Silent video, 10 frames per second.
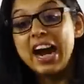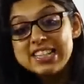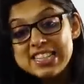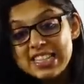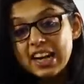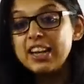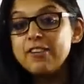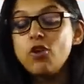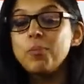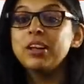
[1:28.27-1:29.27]
and
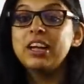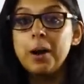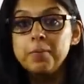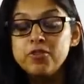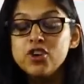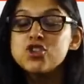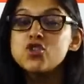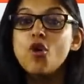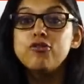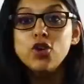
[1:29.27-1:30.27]
study from the
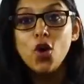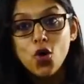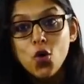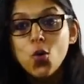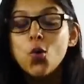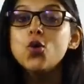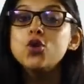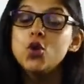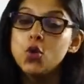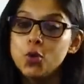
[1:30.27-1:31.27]
comforts of your
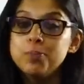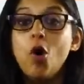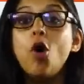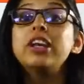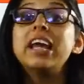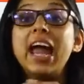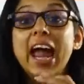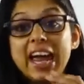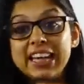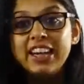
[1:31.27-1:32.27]
own home on
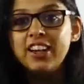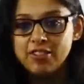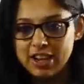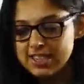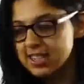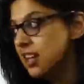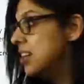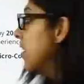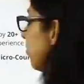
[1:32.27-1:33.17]
any device?